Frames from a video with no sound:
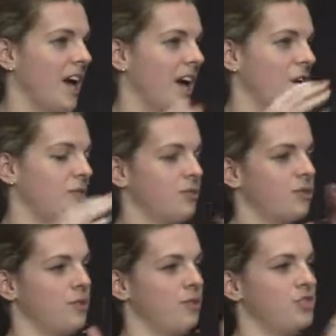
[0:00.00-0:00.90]
uh,
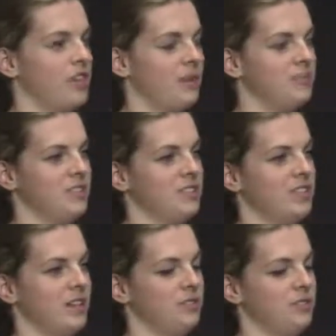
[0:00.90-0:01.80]
different shapes and
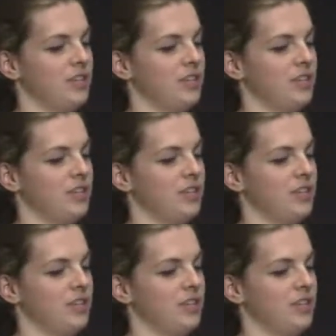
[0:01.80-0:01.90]
stuff, so